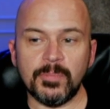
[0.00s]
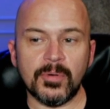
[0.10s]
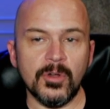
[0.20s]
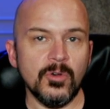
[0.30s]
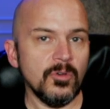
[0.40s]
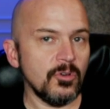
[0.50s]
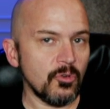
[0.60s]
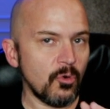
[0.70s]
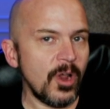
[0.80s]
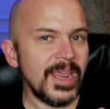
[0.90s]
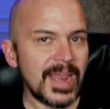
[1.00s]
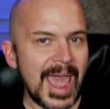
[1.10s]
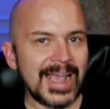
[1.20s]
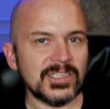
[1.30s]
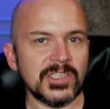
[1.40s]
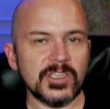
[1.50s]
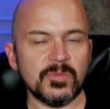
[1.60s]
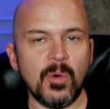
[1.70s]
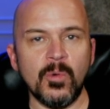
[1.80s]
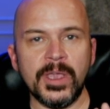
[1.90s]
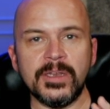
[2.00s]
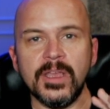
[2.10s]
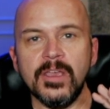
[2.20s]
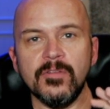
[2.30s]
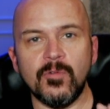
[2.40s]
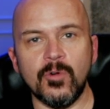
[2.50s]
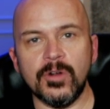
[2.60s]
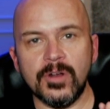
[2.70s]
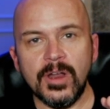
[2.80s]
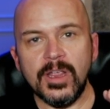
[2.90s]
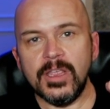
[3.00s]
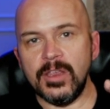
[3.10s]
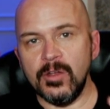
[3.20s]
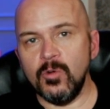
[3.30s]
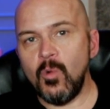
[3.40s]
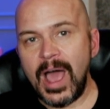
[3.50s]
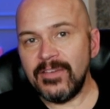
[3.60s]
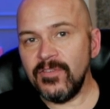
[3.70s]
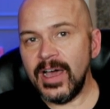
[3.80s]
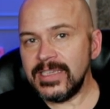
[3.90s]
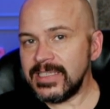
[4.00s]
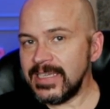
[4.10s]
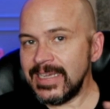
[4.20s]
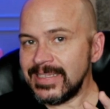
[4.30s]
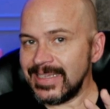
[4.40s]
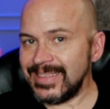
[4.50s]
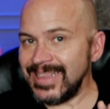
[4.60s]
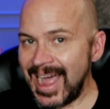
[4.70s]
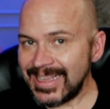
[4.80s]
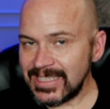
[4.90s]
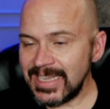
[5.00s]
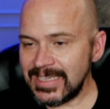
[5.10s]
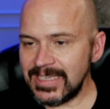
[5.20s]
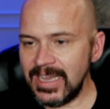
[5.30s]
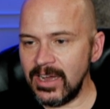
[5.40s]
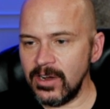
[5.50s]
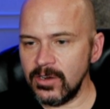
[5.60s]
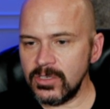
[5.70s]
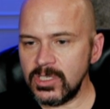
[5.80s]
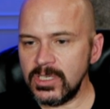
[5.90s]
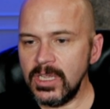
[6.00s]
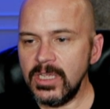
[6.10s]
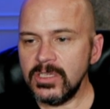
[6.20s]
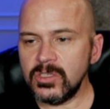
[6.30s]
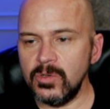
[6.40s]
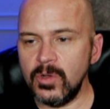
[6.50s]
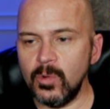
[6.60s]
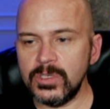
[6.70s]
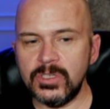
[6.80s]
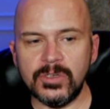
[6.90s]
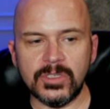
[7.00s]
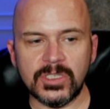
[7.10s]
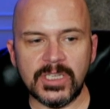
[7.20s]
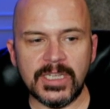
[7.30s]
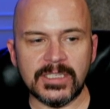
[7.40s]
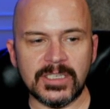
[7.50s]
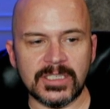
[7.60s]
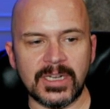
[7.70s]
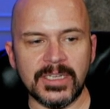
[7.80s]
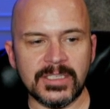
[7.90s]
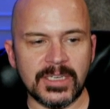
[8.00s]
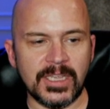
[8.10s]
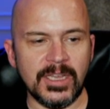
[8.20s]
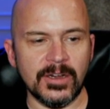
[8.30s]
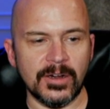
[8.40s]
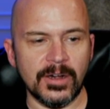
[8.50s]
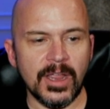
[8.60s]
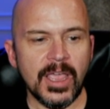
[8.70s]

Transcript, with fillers: Pro. Great access point for, you know, Wi-Fi 6. That's not 6 GHz. So, of course, you can see it's just listed here.